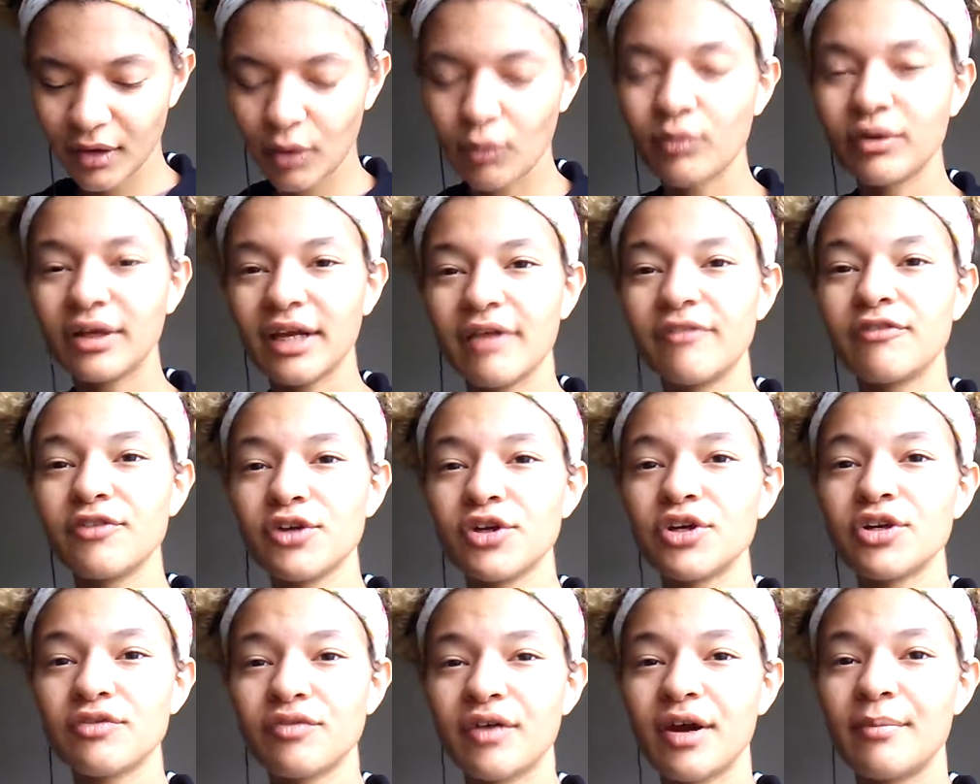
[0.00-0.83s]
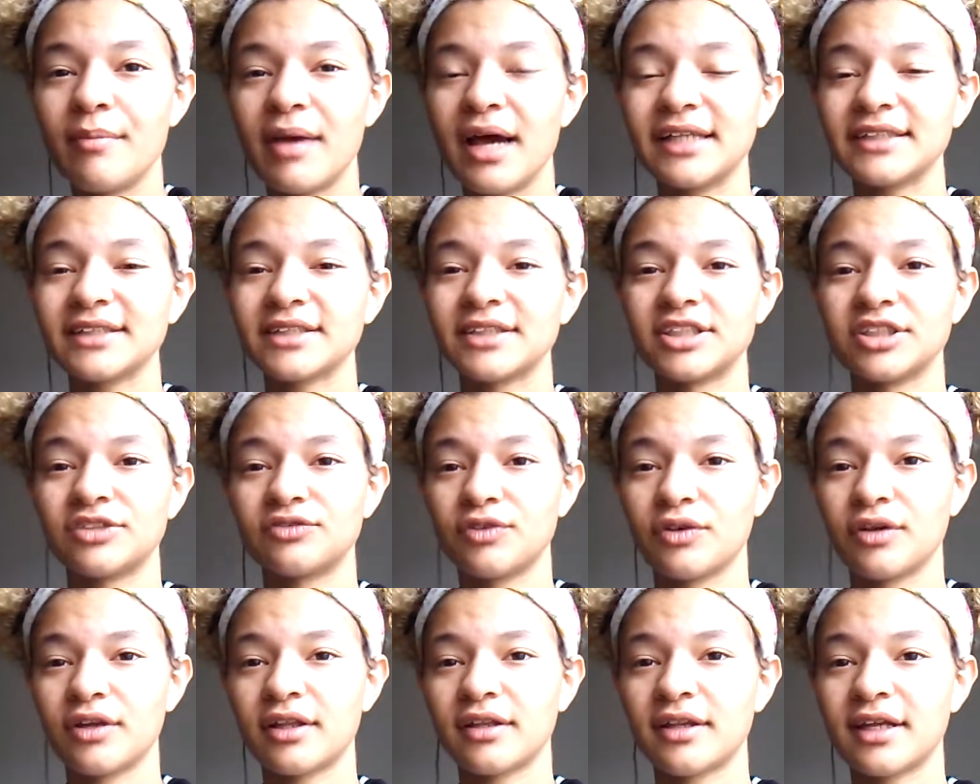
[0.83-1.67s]
whenever your divine masculine is
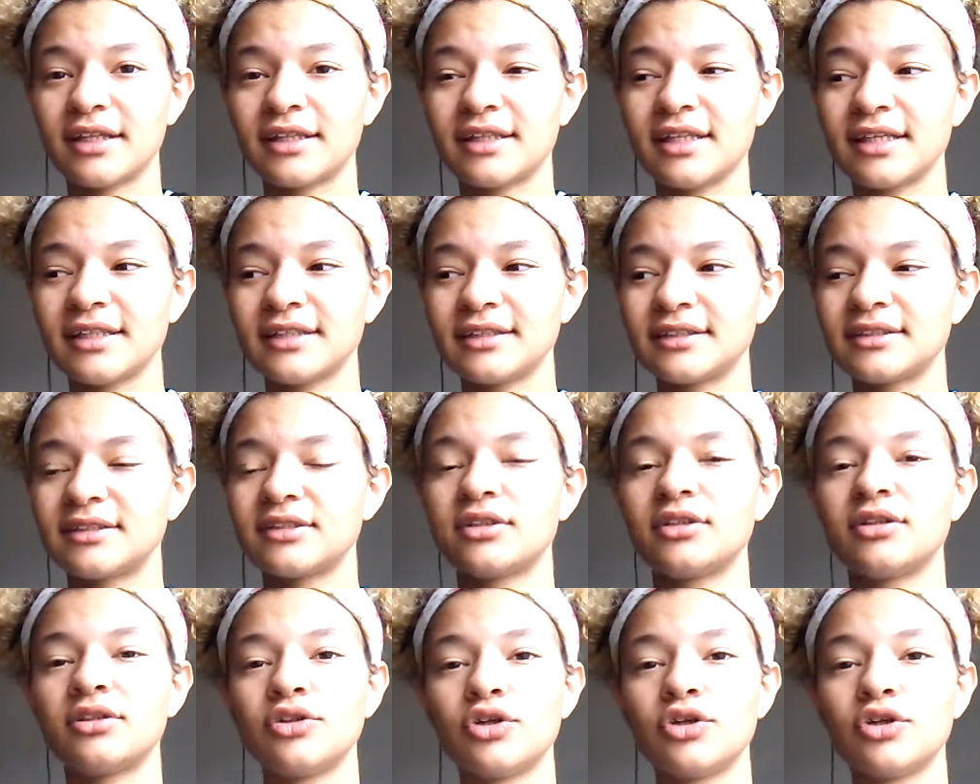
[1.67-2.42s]
feeling like this,